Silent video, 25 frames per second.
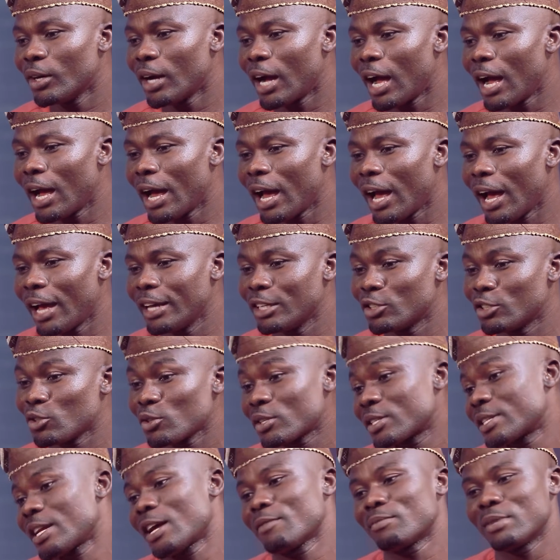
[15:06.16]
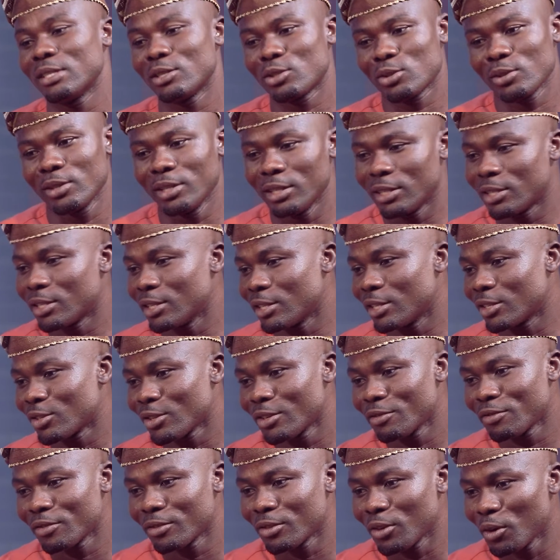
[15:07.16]
I just tapped into it, it's
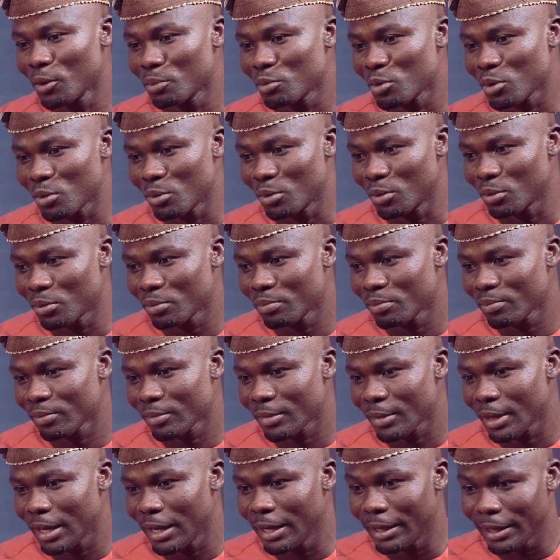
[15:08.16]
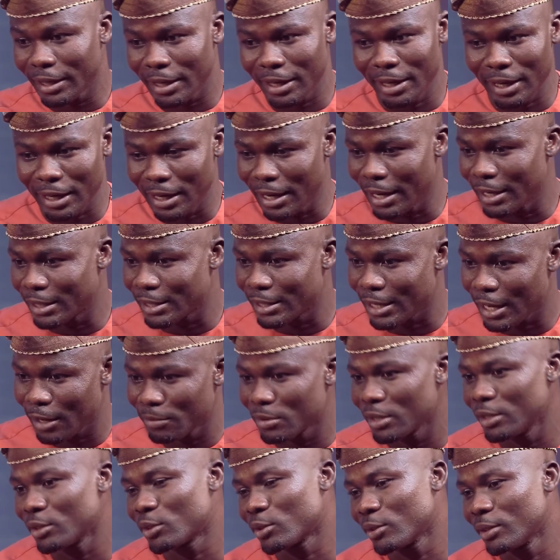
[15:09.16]
not even up to a year that I
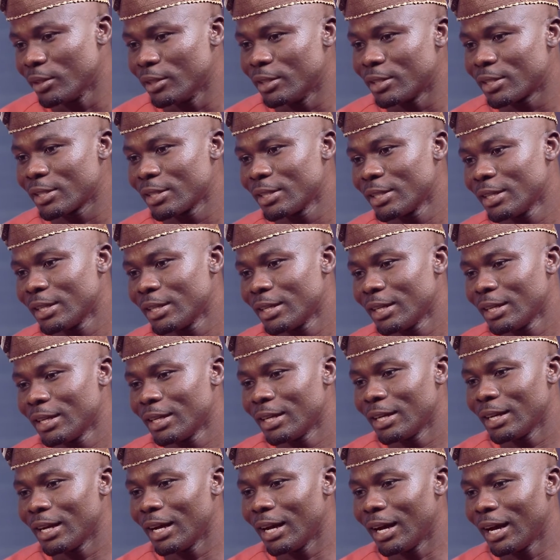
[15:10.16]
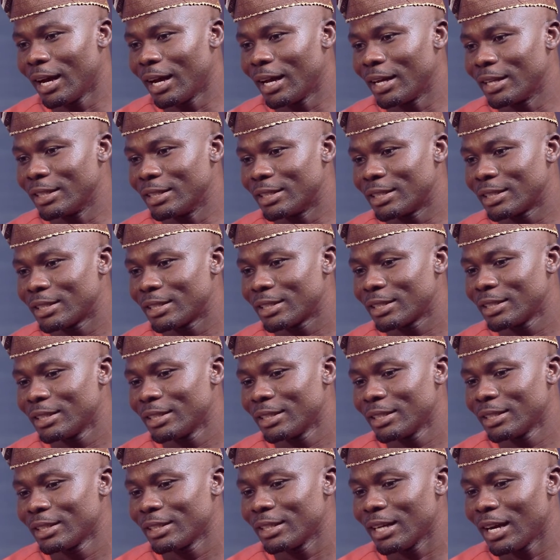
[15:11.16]
tapped into it, and
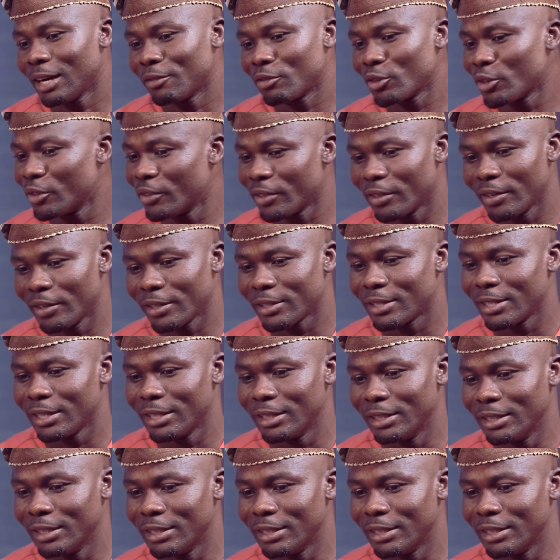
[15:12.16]
I've not regretted